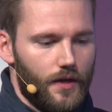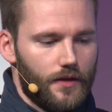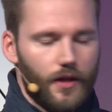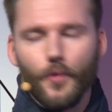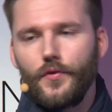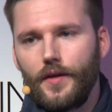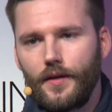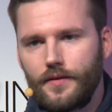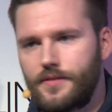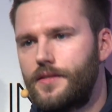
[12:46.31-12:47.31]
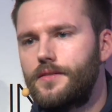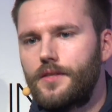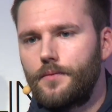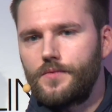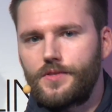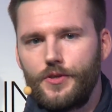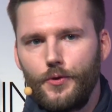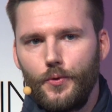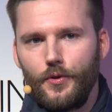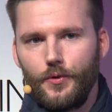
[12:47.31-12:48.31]
clothing systems
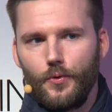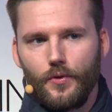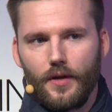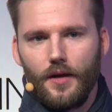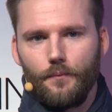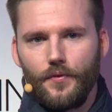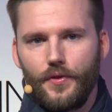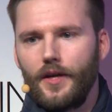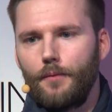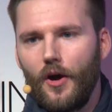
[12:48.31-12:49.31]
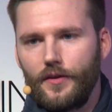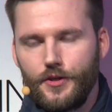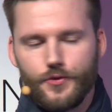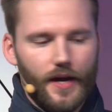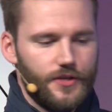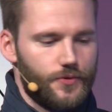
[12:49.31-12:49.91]
you think about and you try